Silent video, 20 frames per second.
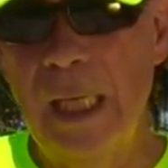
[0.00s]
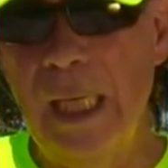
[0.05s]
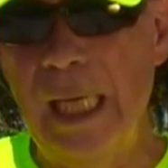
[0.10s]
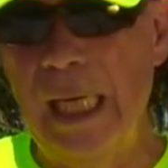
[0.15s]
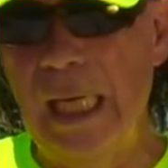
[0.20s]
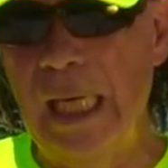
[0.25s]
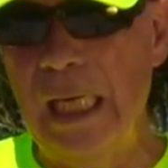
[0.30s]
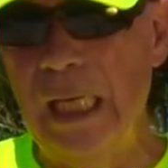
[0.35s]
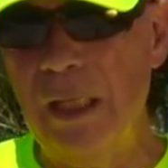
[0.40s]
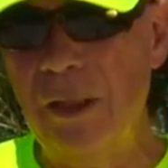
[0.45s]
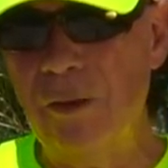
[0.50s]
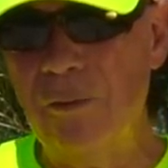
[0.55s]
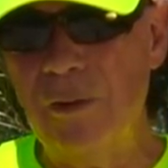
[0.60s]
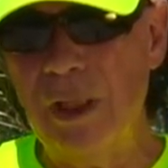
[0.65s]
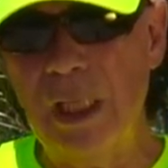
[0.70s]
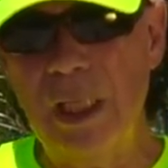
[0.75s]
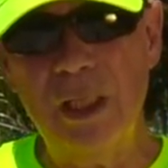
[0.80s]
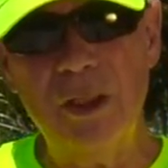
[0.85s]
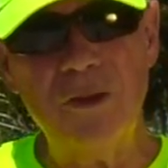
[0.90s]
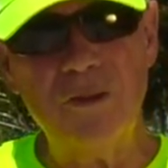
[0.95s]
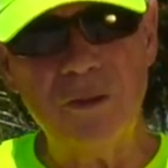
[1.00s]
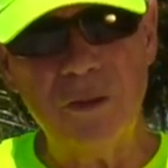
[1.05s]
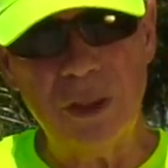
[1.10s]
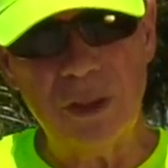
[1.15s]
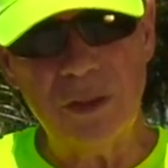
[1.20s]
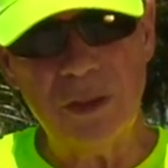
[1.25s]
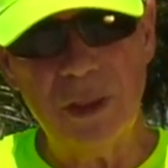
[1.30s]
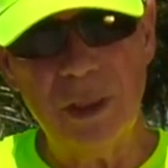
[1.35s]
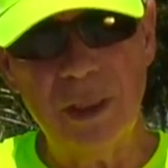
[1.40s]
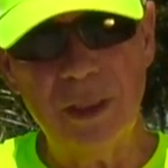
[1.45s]
And the
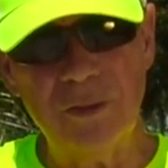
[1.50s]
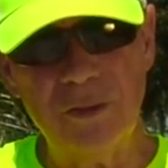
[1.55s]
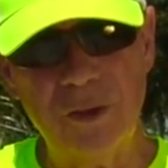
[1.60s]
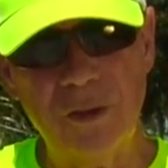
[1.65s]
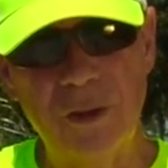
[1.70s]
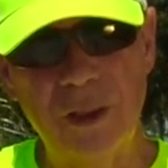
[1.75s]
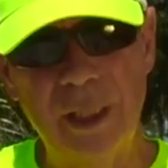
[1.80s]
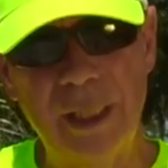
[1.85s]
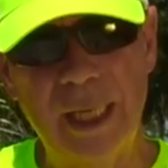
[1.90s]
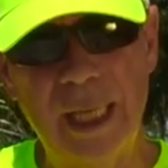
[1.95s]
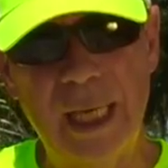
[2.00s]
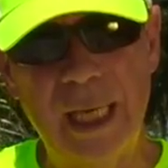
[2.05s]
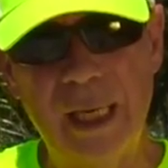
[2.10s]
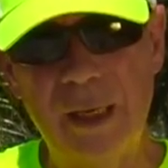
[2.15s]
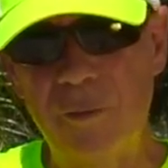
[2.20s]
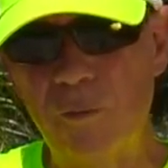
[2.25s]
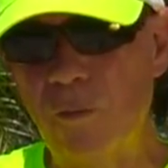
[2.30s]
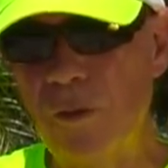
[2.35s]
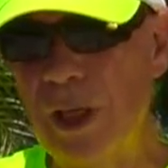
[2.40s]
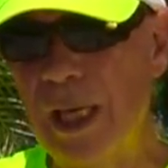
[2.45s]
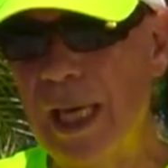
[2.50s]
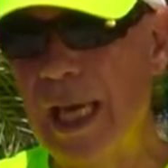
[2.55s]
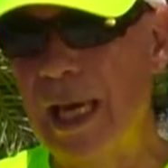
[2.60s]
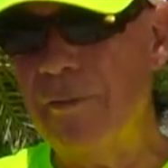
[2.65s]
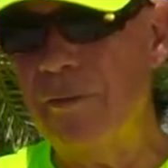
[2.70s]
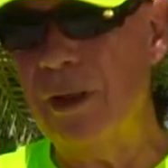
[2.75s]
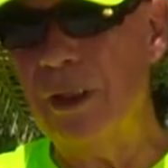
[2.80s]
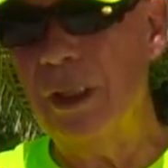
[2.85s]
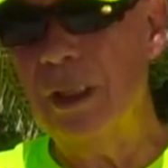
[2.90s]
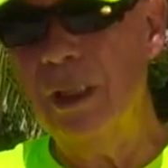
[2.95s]
interest has gone down. We
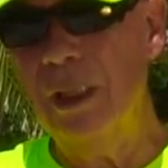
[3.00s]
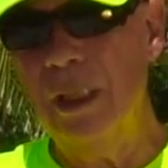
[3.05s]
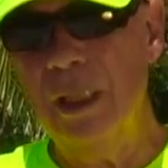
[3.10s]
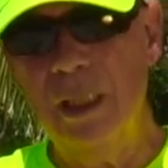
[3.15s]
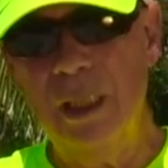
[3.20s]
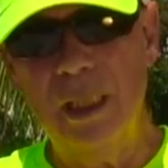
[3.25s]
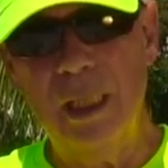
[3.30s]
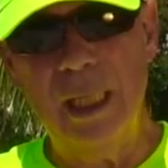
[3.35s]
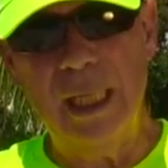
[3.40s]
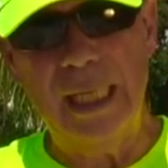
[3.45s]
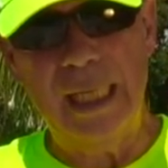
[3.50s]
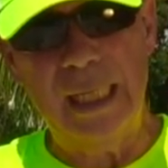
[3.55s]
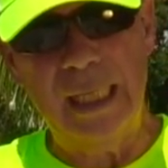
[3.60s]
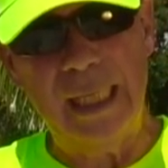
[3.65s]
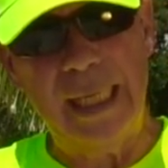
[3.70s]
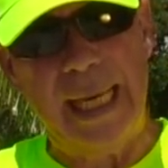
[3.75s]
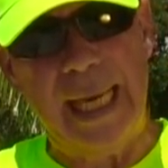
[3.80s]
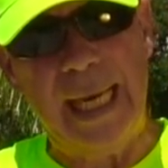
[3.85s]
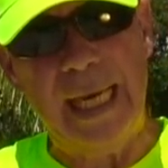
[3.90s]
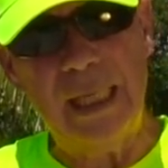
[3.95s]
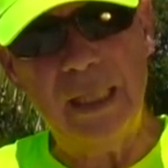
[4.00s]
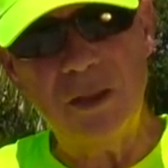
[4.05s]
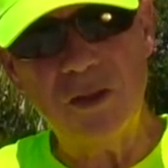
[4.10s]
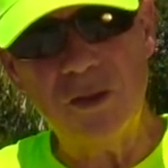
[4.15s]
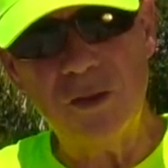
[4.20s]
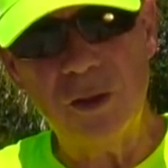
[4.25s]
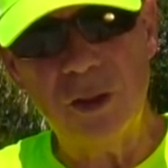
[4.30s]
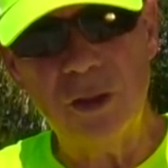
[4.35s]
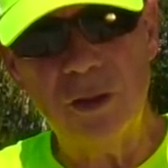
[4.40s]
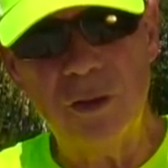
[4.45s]
haven't
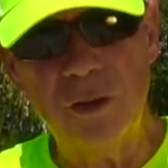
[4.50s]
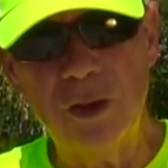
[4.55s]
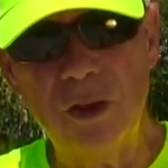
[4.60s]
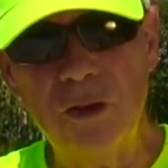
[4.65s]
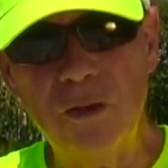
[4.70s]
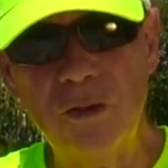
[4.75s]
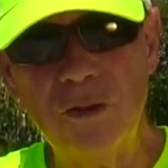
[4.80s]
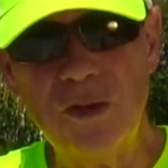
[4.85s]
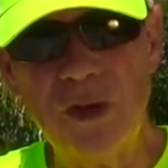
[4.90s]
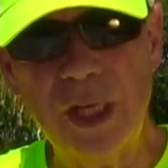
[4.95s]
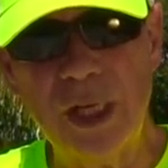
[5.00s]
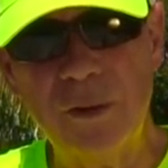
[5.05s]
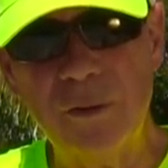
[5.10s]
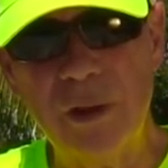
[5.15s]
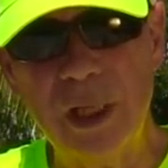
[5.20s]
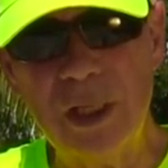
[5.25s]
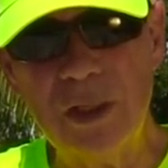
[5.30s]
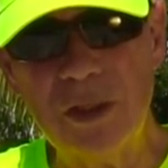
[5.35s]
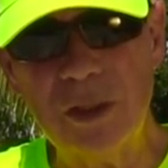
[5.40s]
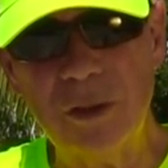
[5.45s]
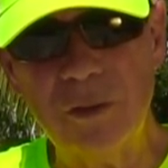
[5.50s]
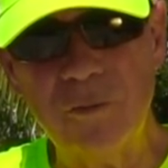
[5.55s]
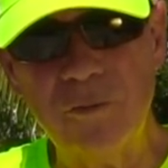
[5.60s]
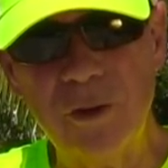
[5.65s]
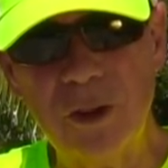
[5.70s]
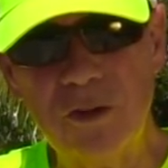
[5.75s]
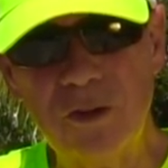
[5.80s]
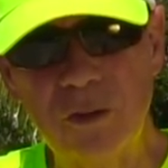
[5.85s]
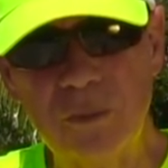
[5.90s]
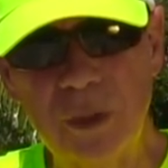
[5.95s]
engaged the new generation of
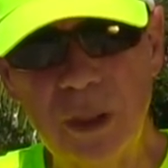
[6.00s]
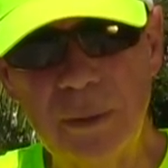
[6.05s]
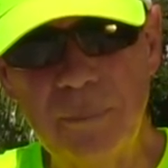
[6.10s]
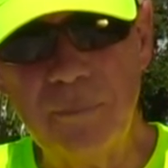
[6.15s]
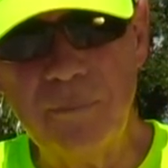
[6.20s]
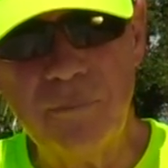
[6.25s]
fishermen.